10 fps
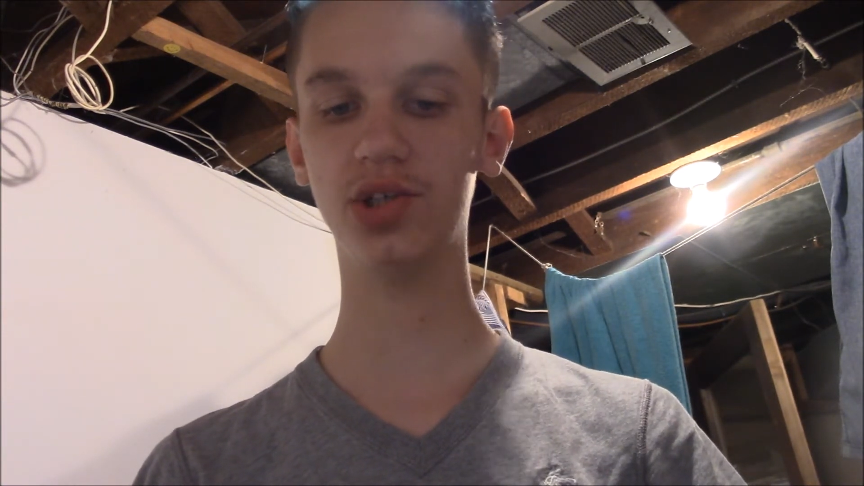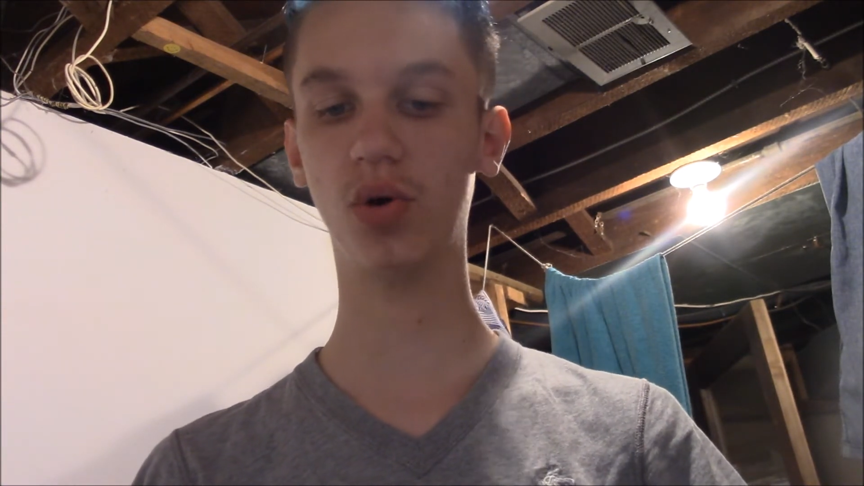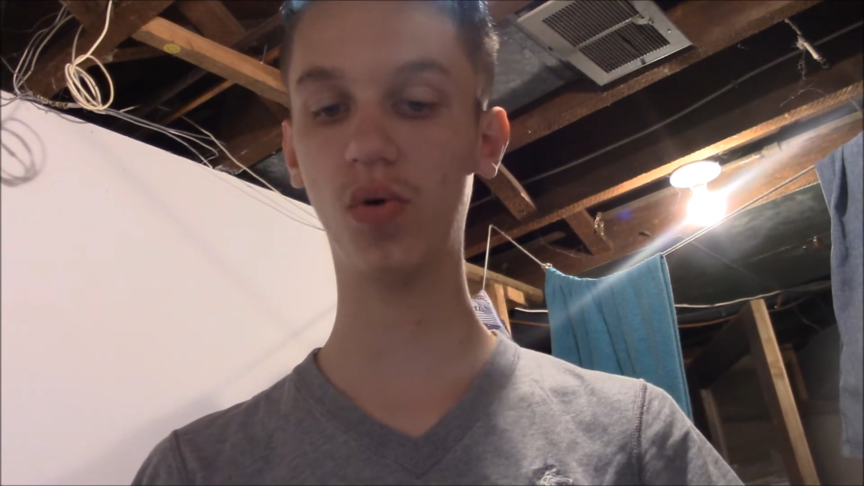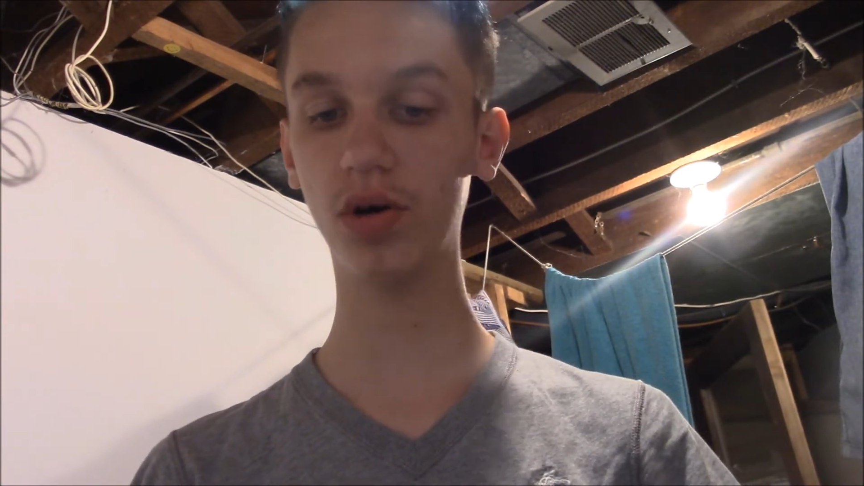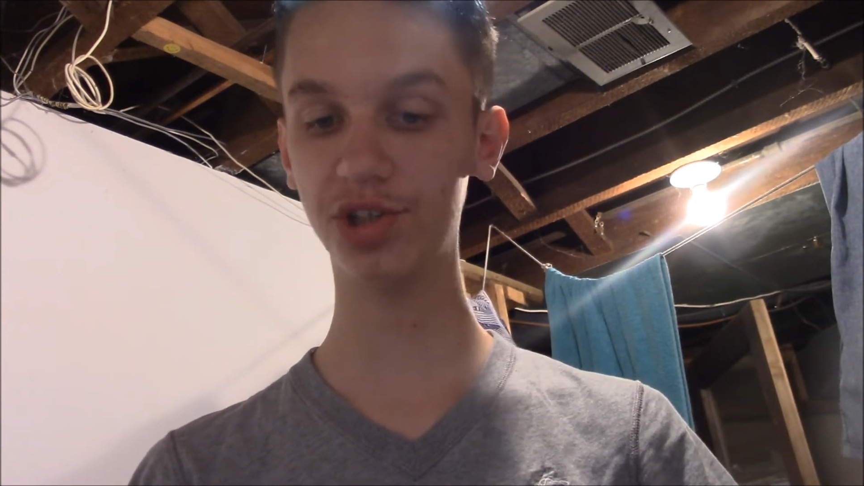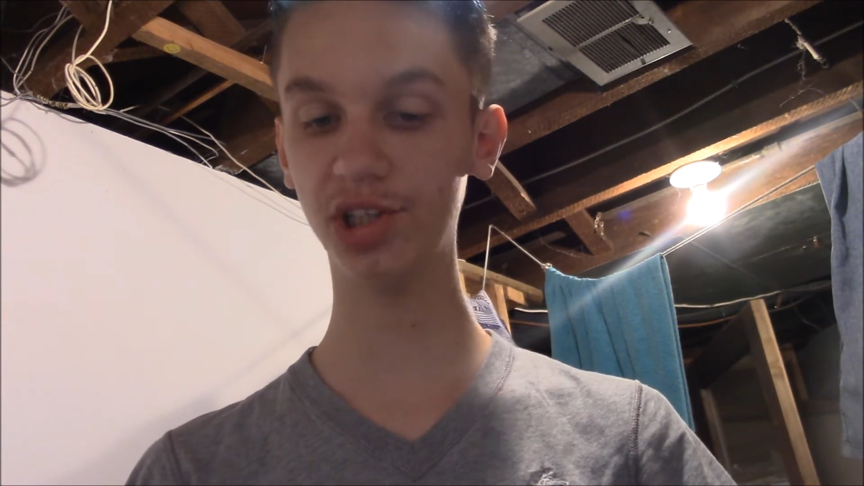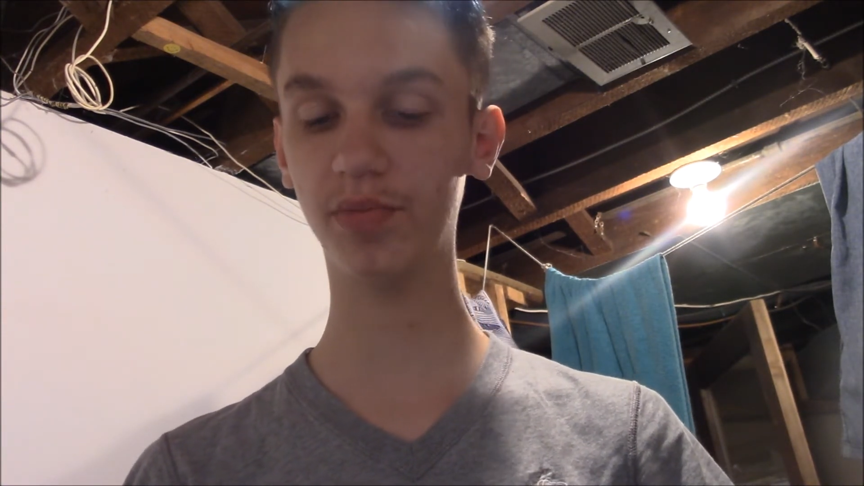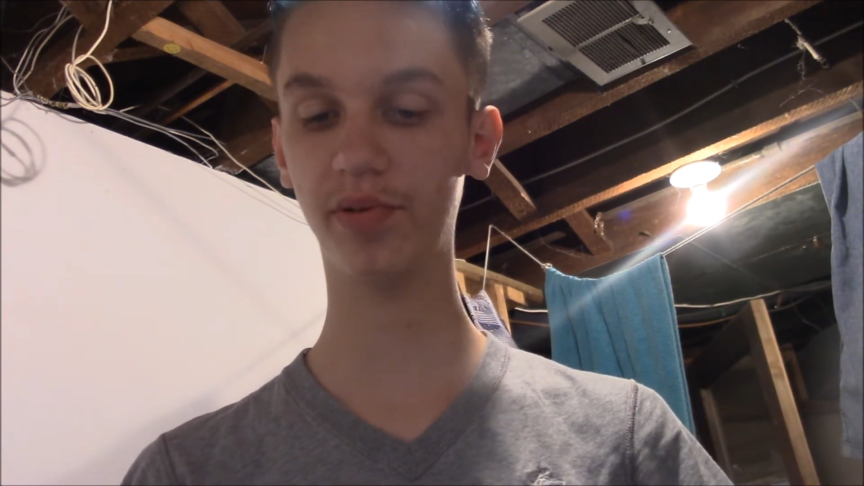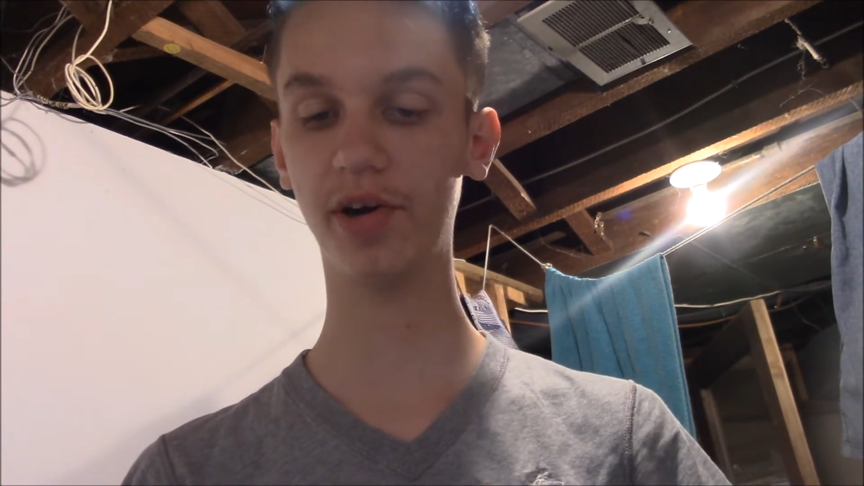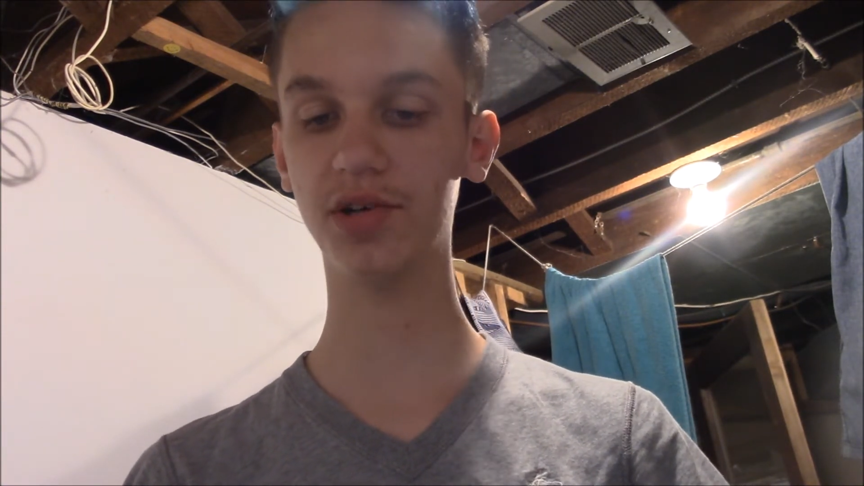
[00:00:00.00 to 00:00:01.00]
torching the
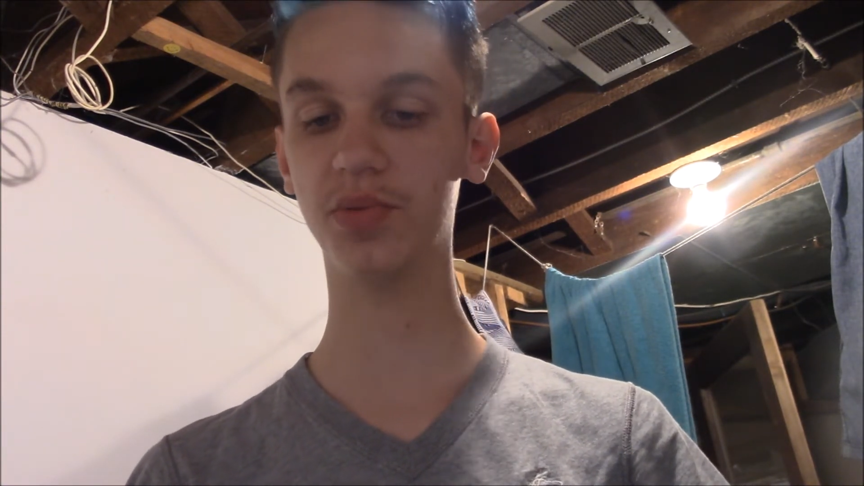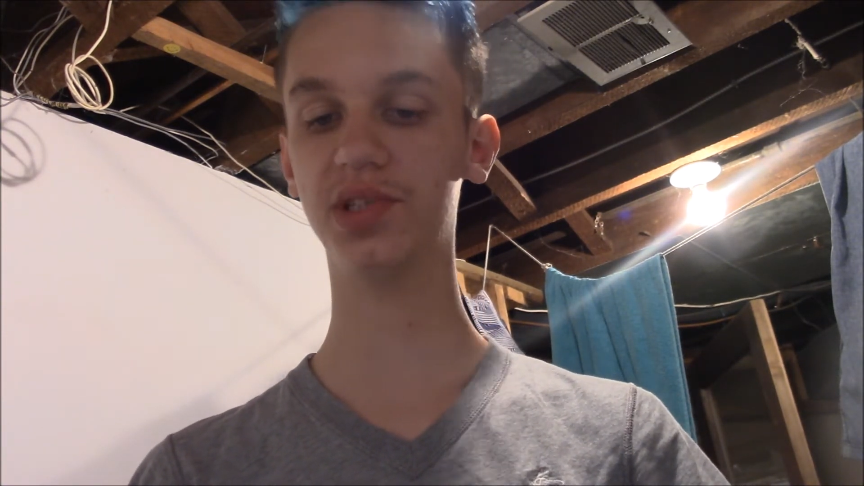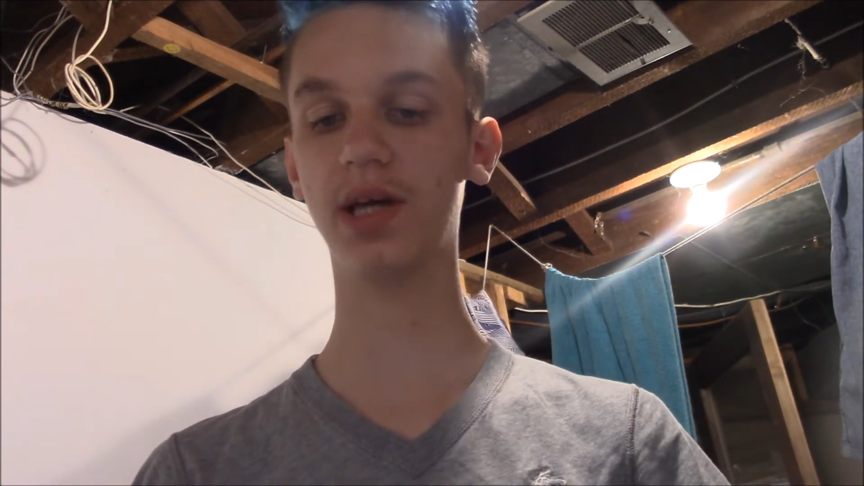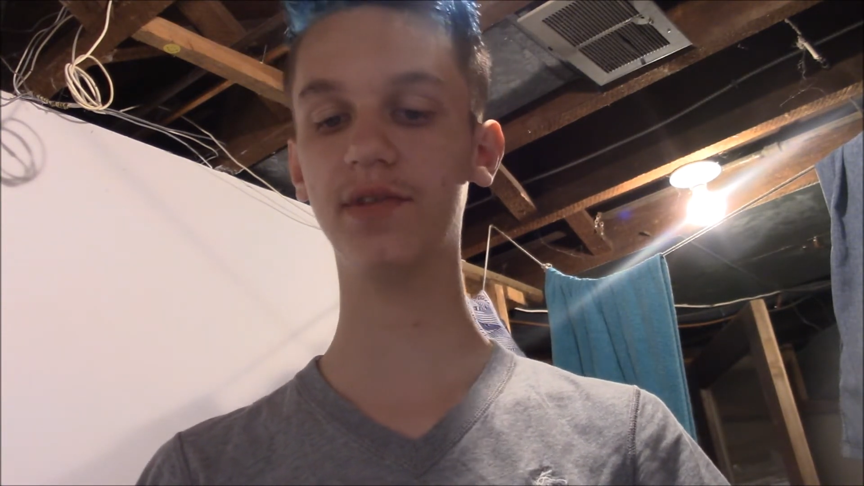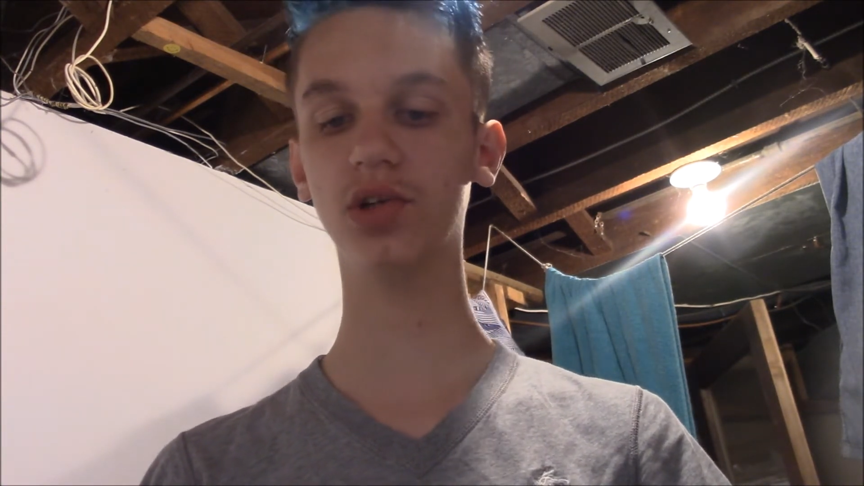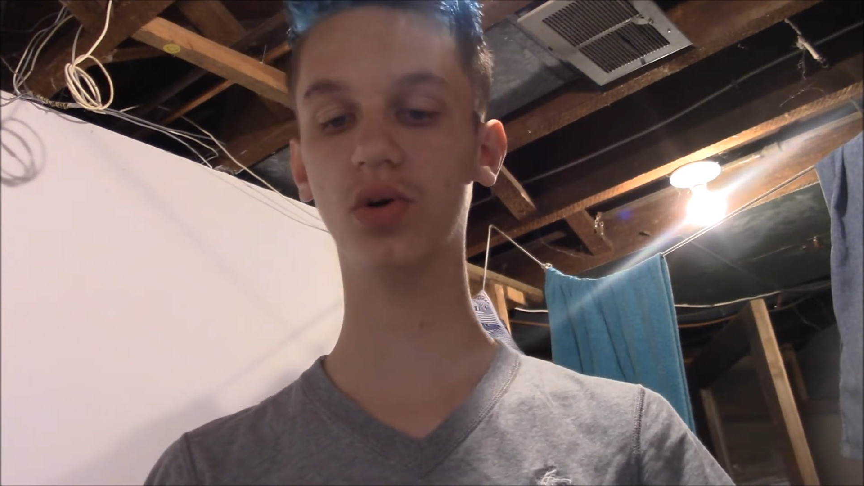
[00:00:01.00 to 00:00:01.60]
Predators with 7